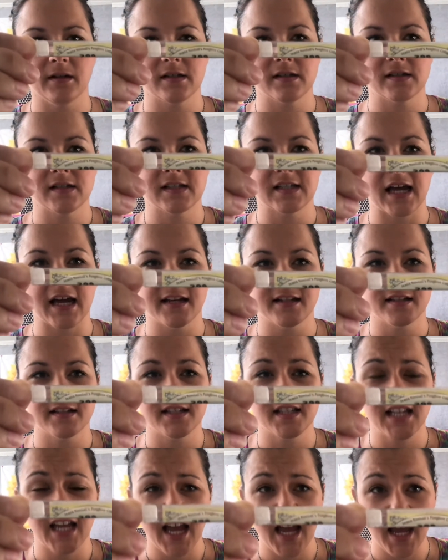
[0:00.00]
size
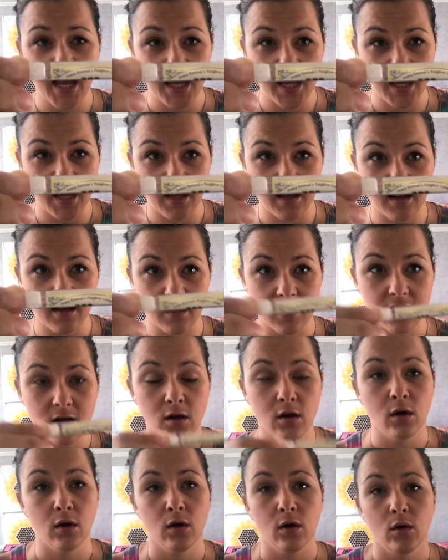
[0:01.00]
10,
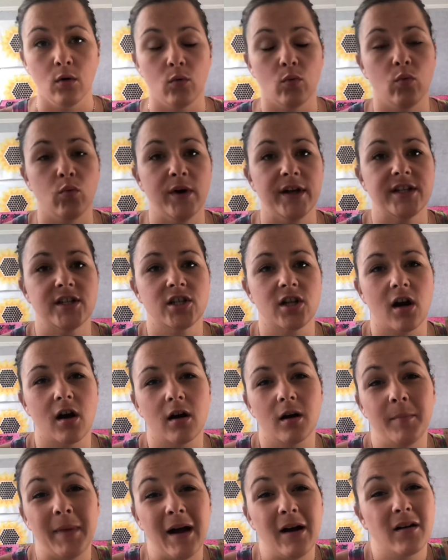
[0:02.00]
which
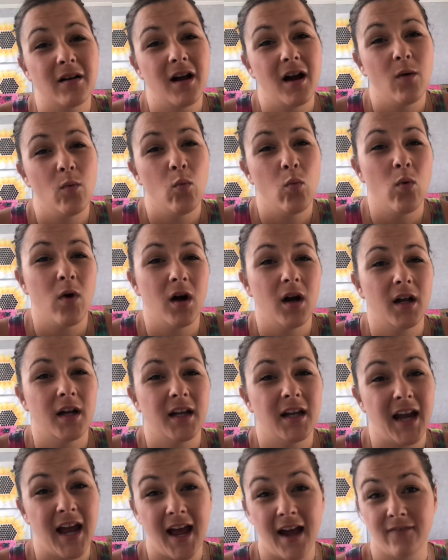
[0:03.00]
are about
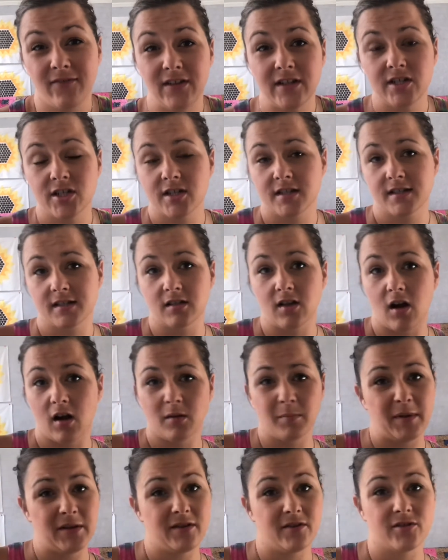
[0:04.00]
1.5 inches
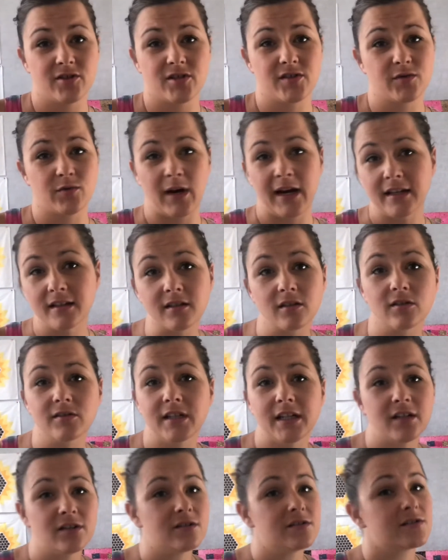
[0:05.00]
long, but they're just great little
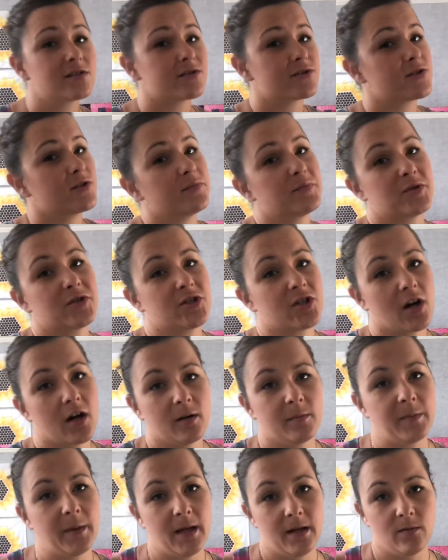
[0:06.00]
needles. They're super
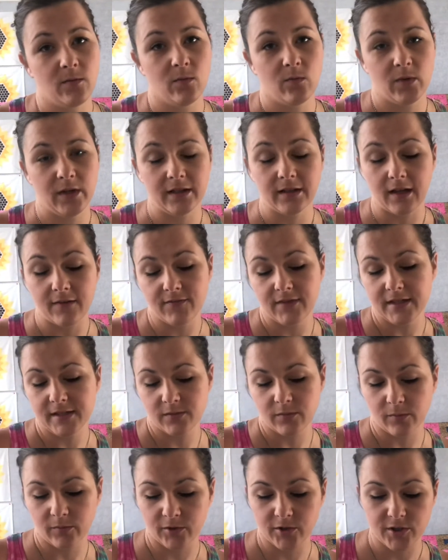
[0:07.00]
sharp, and we love
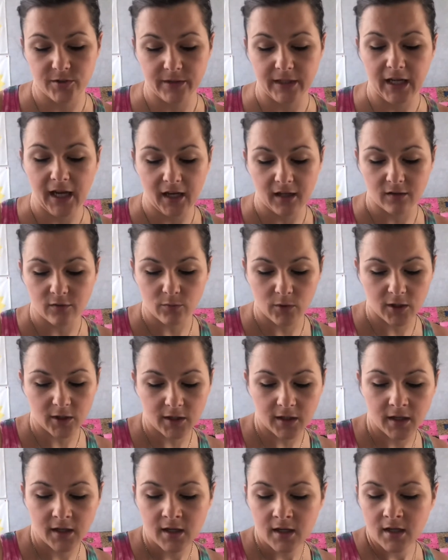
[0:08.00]
these when we're doing
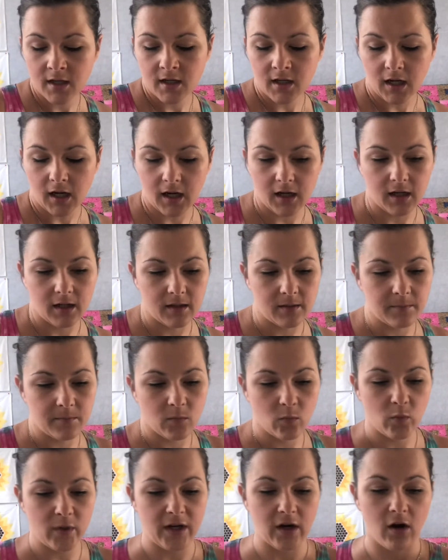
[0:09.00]
handwork.
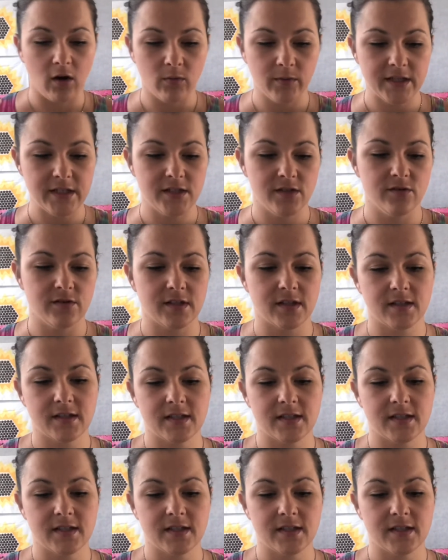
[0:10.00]
We always use a